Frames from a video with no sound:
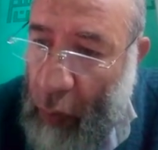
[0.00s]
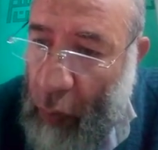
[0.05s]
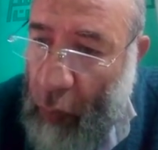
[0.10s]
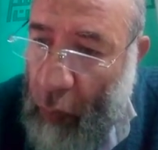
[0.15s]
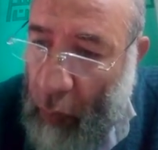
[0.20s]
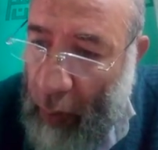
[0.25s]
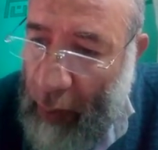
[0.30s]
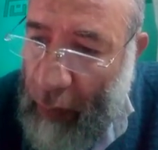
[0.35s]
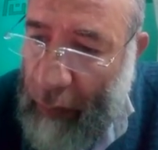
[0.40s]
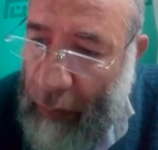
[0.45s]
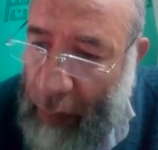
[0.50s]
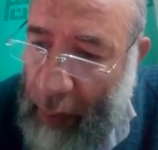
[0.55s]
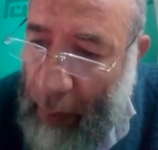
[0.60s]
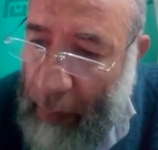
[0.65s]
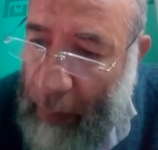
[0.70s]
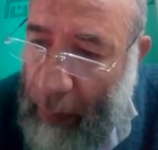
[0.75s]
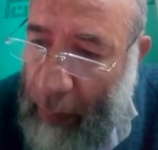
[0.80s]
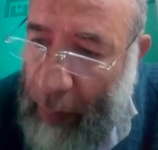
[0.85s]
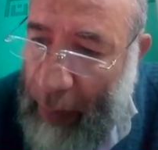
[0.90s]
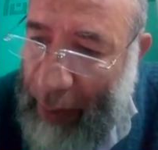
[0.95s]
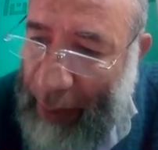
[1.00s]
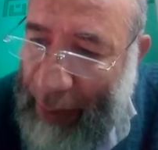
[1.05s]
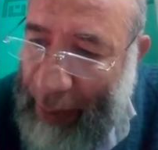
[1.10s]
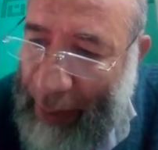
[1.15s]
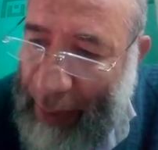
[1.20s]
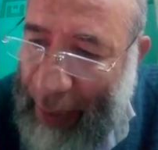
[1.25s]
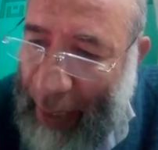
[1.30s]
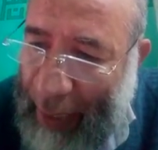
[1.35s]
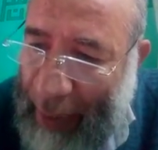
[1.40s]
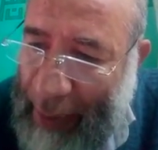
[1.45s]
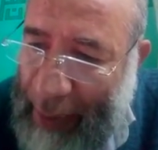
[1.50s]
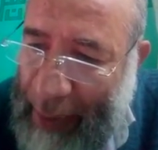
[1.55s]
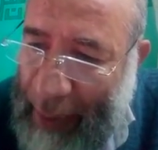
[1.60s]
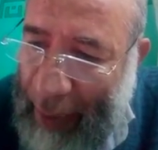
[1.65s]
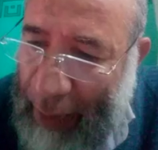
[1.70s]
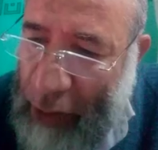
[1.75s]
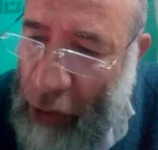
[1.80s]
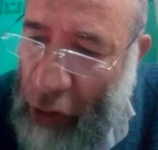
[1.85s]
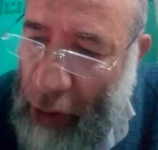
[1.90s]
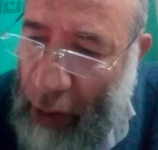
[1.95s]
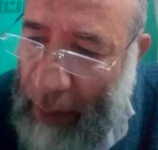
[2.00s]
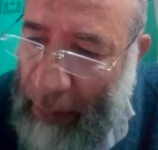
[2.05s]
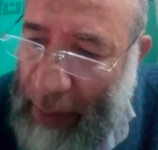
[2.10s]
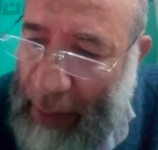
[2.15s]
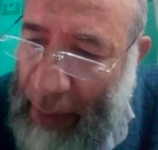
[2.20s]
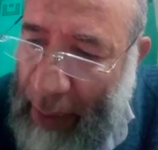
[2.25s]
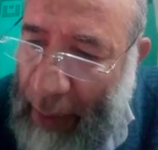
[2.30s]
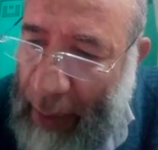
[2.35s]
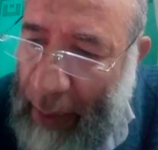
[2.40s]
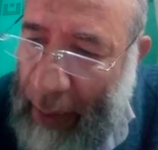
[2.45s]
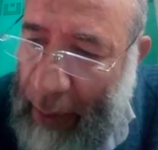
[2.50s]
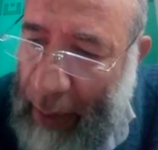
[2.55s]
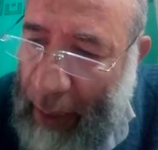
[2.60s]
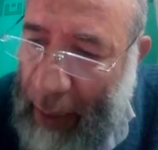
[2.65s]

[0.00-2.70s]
One of them carries H capital